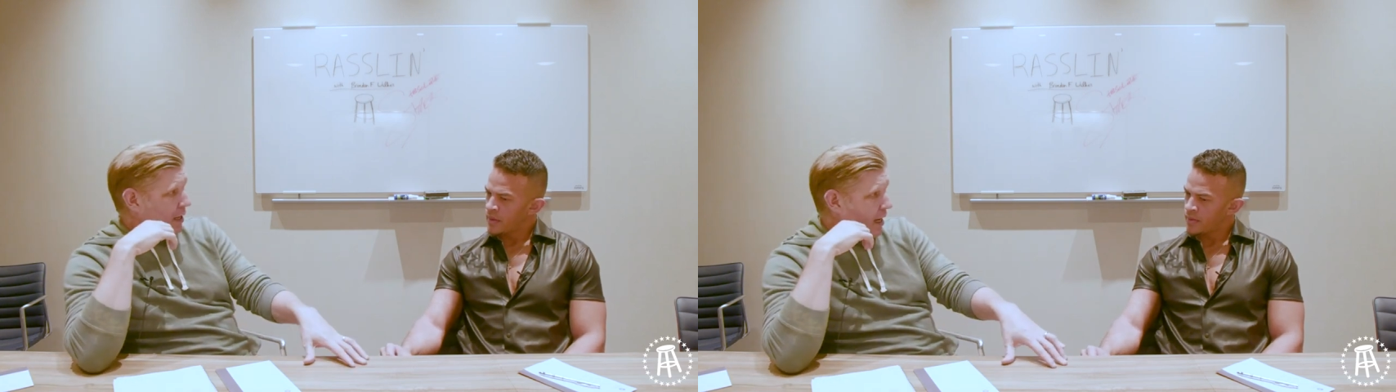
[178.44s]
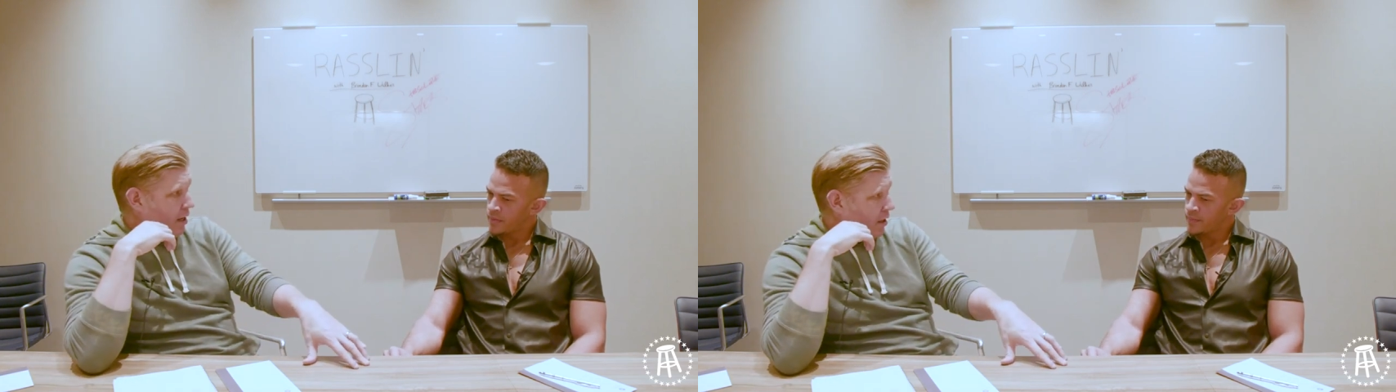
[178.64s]
Speaker 1: you
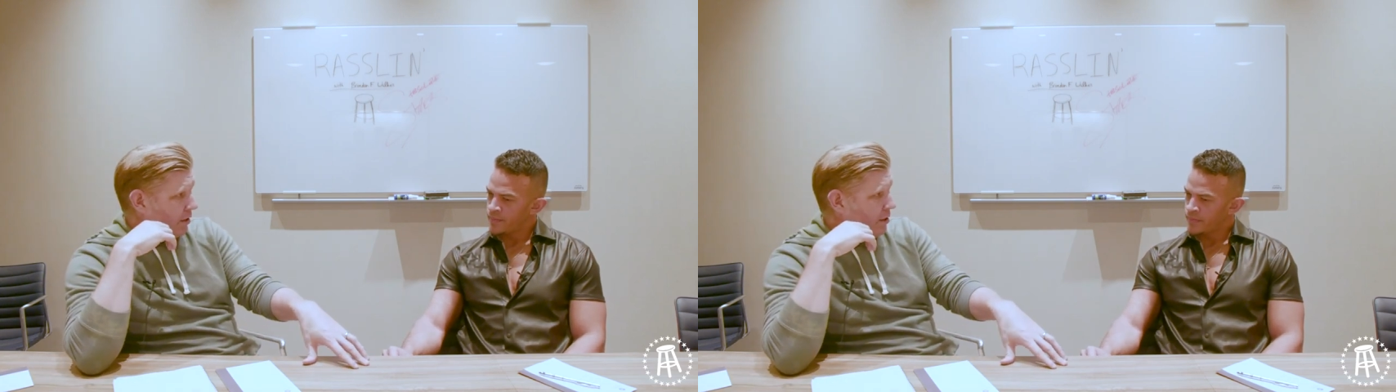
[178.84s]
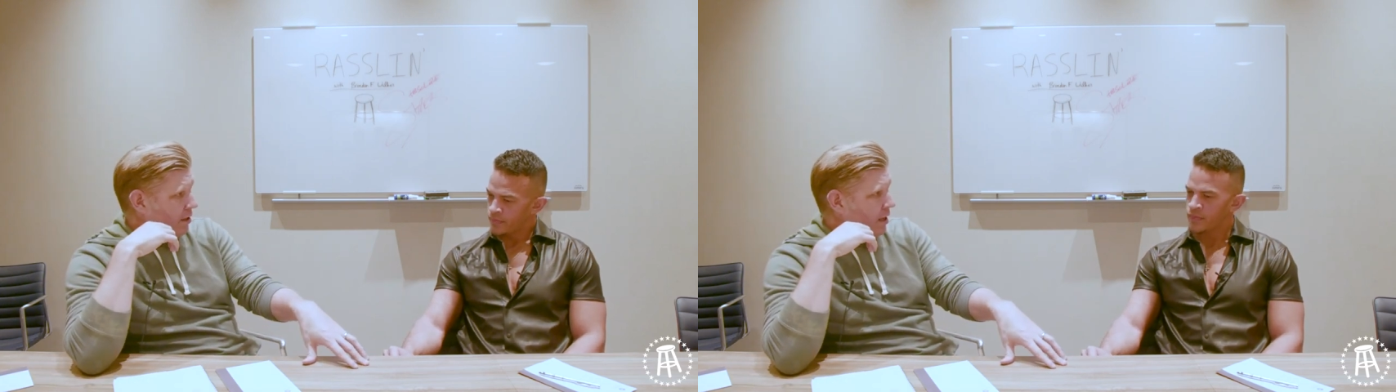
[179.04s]
got hurt,
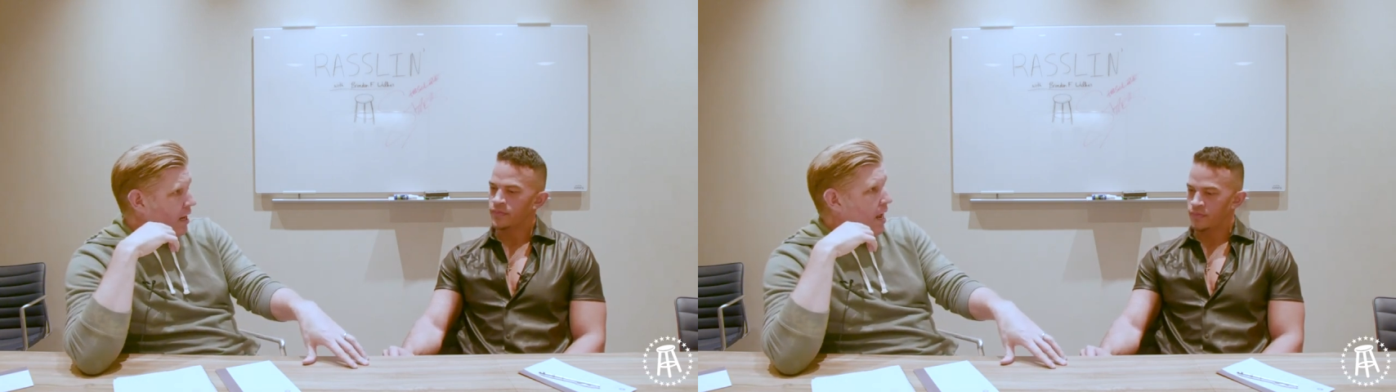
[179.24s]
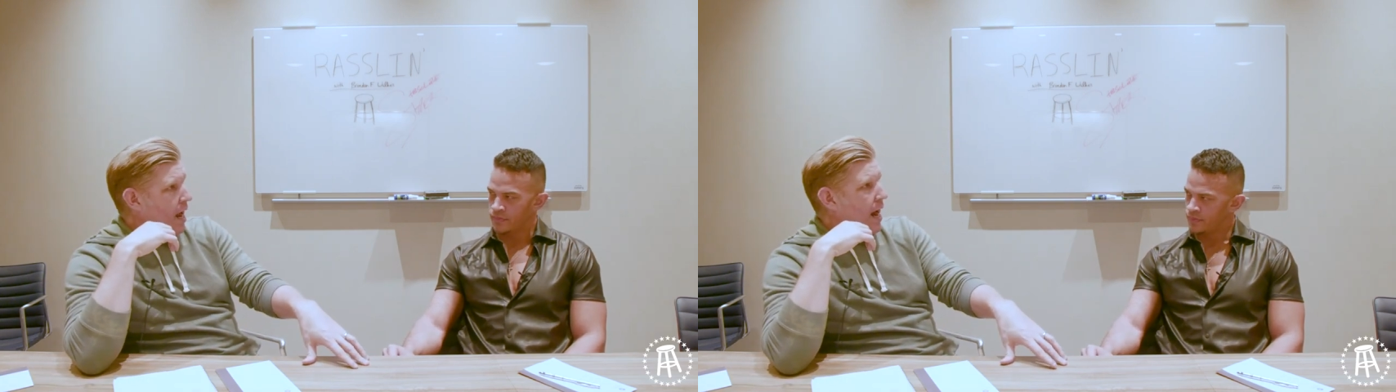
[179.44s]

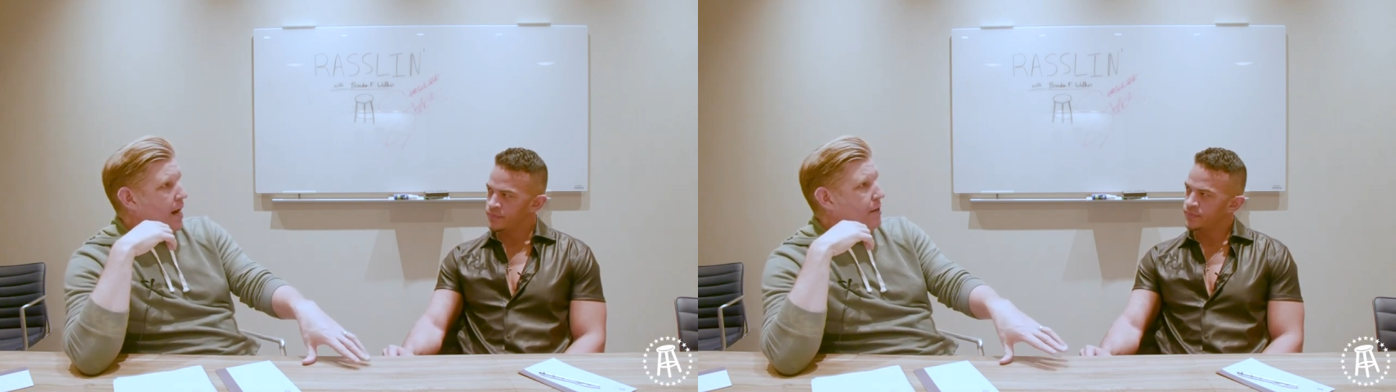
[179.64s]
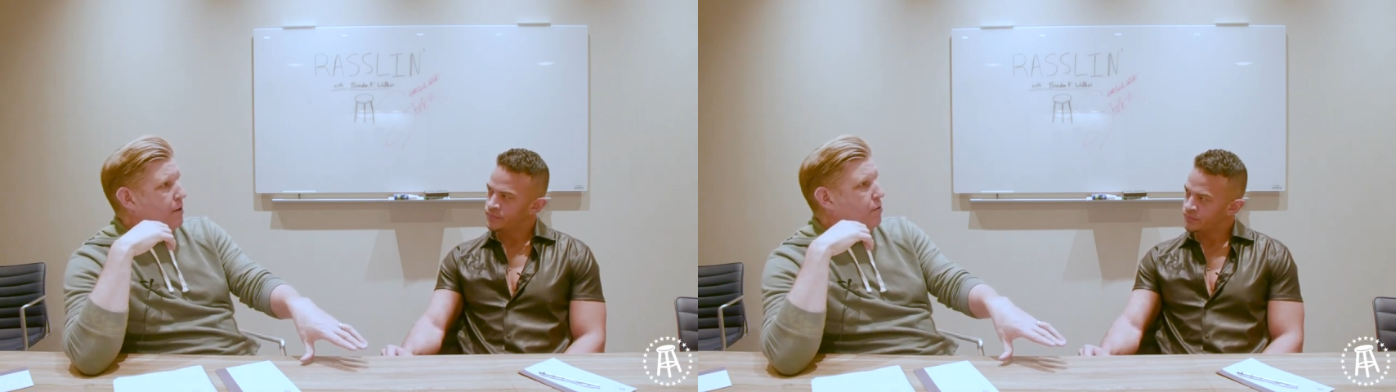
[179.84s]
mm-hmm.
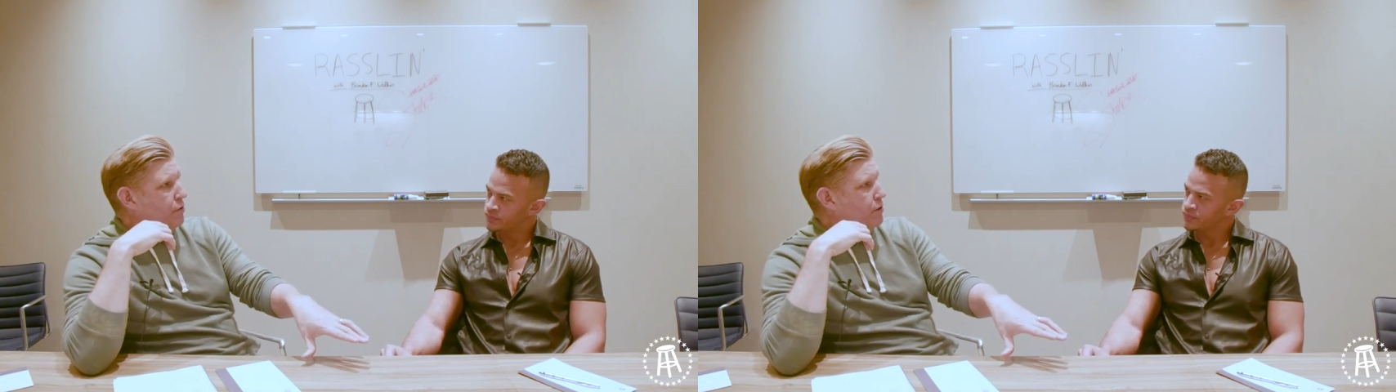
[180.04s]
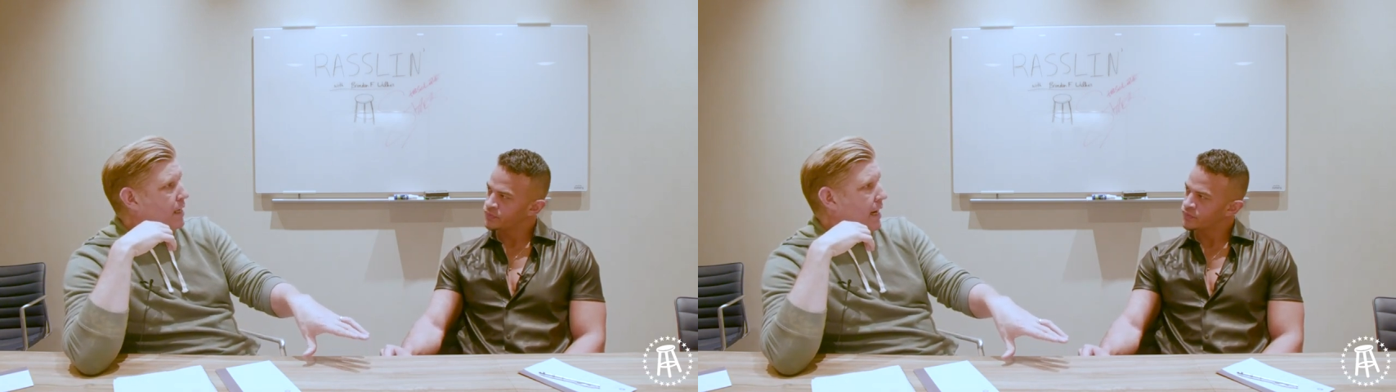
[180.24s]
and you
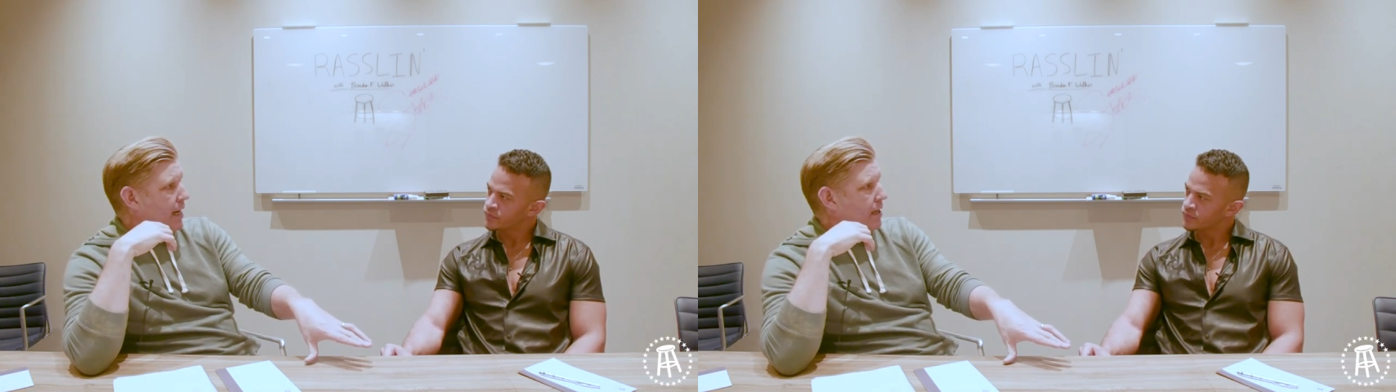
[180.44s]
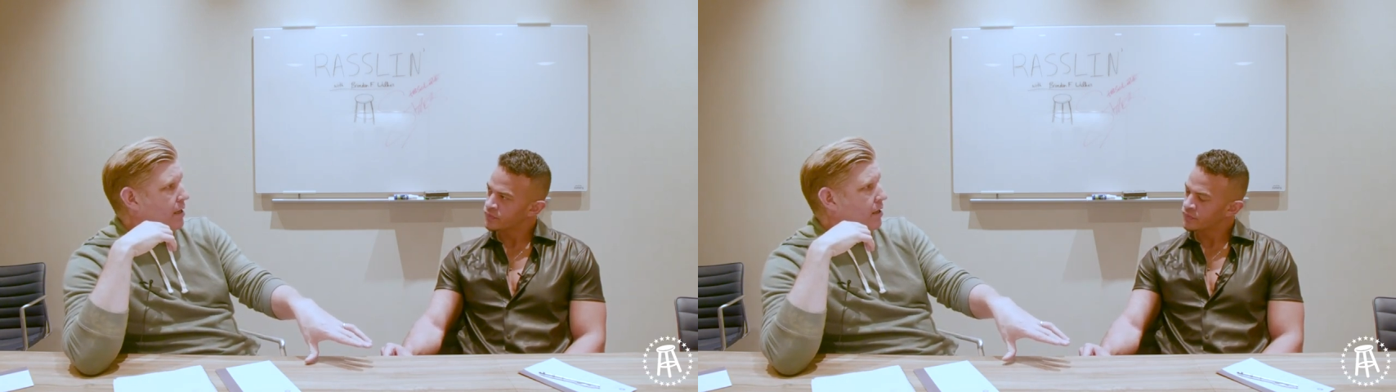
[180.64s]

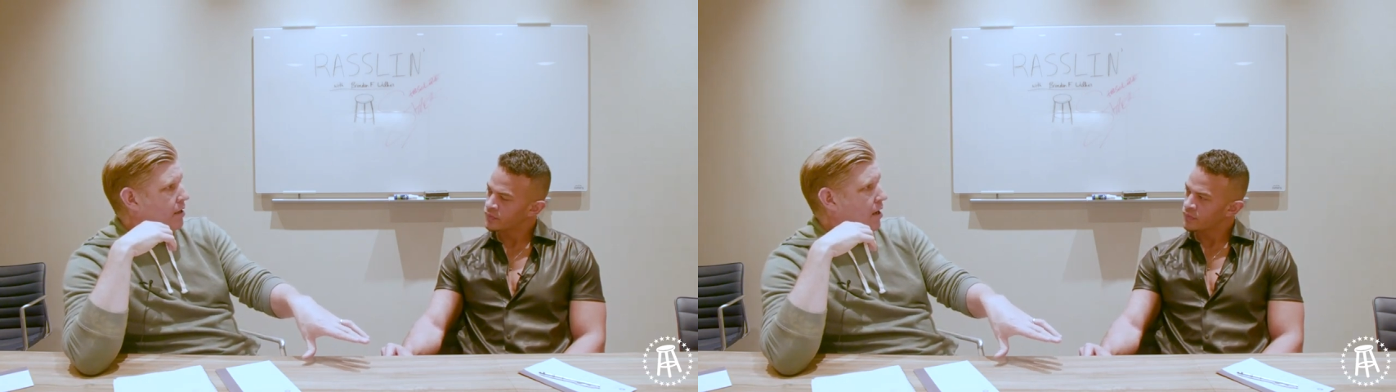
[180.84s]
stayed